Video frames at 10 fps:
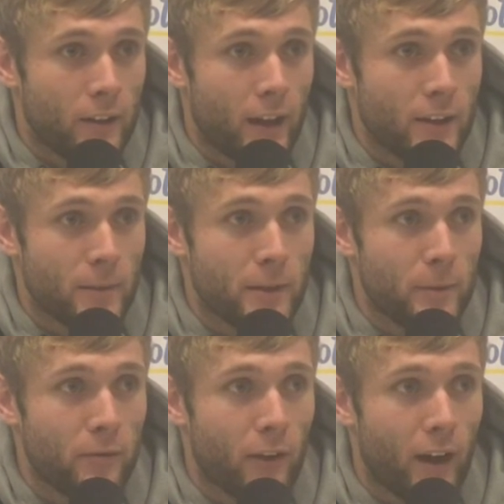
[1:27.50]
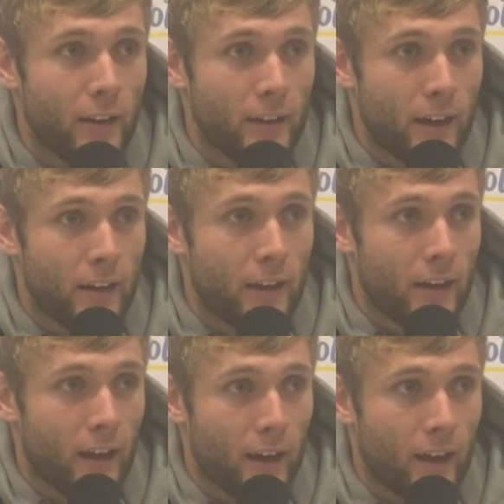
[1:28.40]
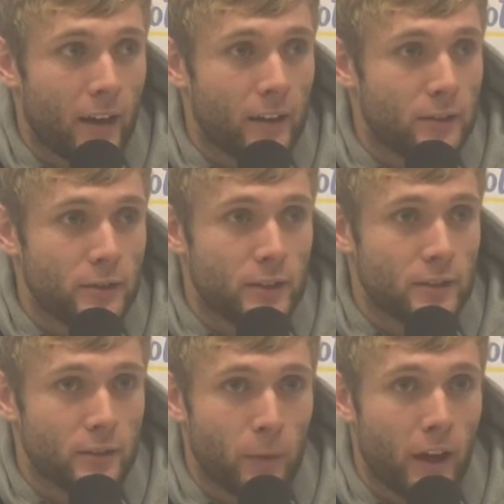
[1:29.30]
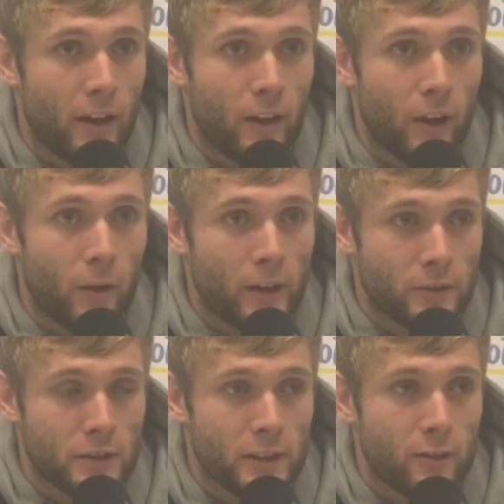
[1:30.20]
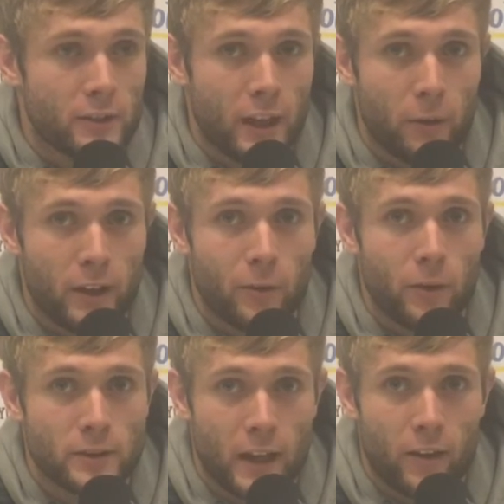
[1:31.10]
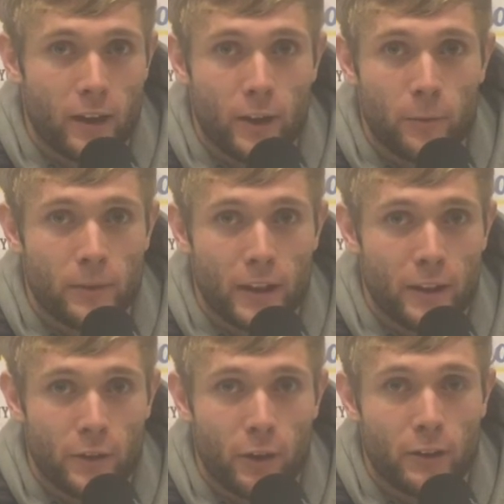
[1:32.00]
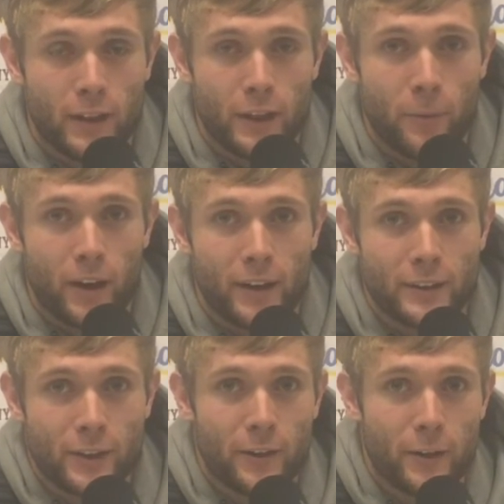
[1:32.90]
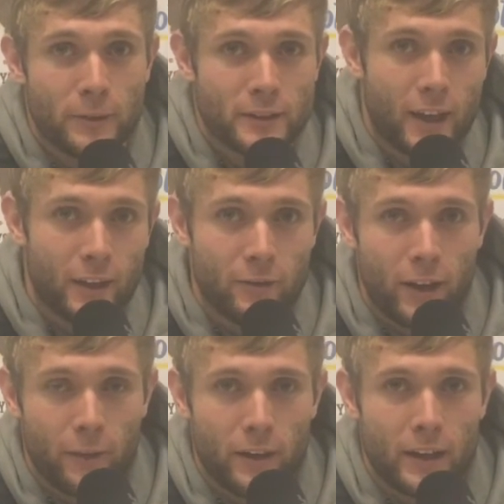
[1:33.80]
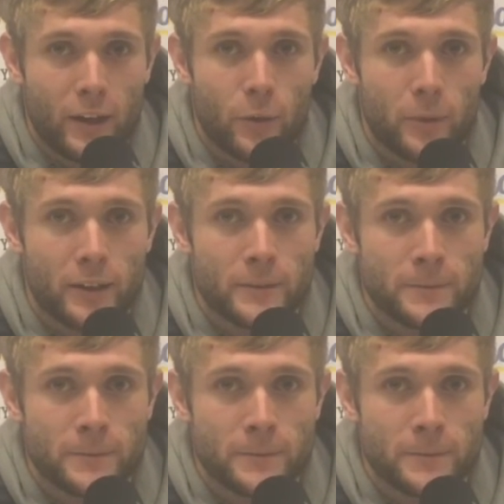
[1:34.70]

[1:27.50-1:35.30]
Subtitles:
yeah, it's been fun, and we got to know as receivers that when he rolls out, he can throw it to anybody, so we just kind of find a way to get open.